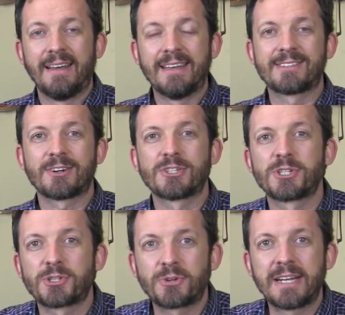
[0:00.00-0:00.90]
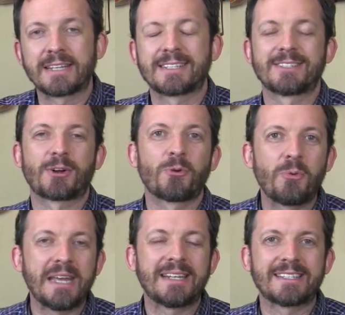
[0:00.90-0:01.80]
Is our strengths, is our
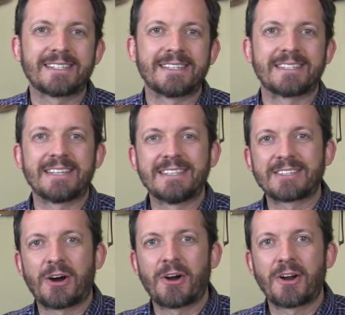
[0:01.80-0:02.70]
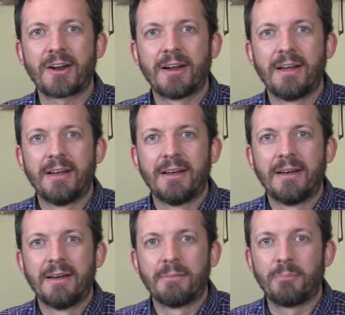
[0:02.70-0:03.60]
weaknesses, is our
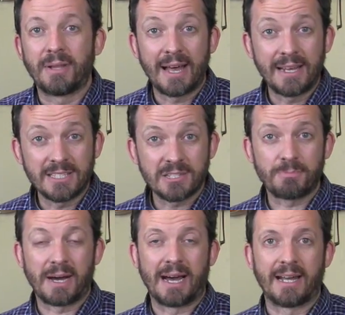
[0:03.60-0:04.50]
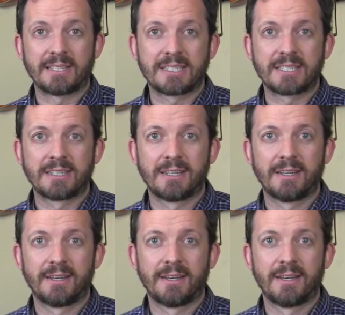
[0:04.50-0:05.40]
blind spots.
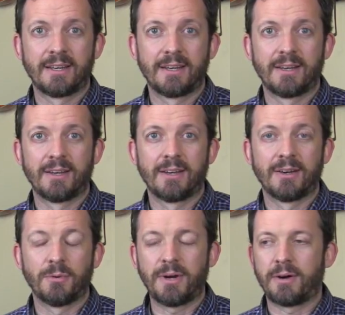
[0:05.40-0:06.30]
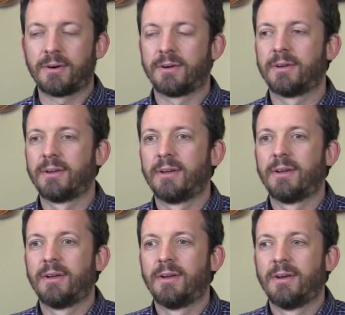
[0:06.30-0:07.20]
Well,
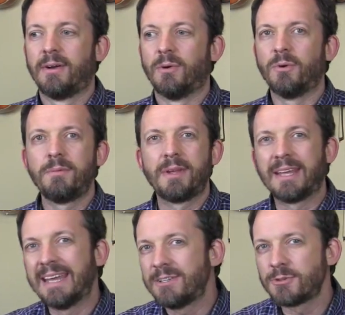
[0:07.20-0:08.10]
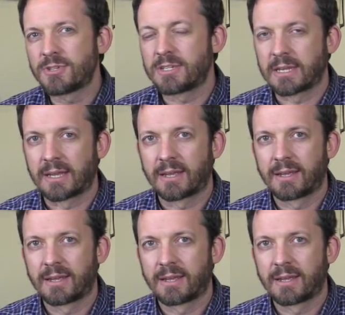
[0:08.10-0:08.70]
wouldn't it be interesting